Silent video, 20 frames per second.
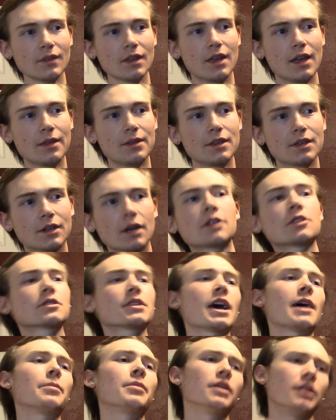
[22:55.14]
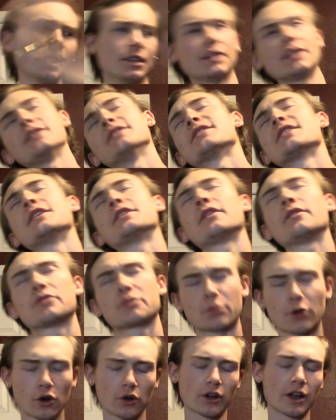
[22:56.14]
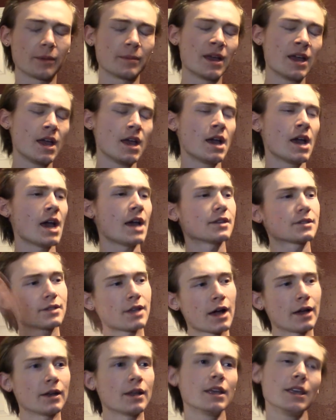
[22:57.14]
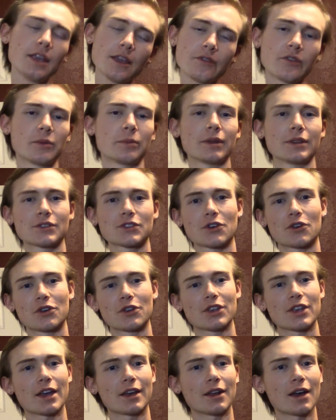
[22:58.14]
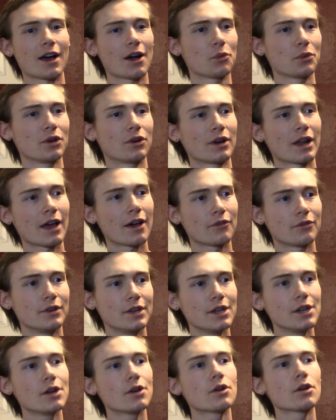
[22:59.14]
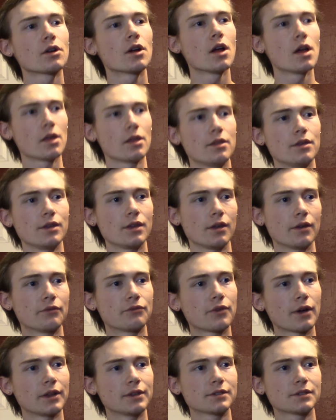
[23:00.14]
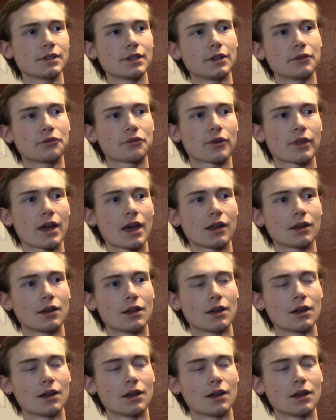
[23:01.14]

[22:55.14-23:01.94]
And the CutterTap Elite Incentives program has not even been started yet. We don't have near the funds needed for that.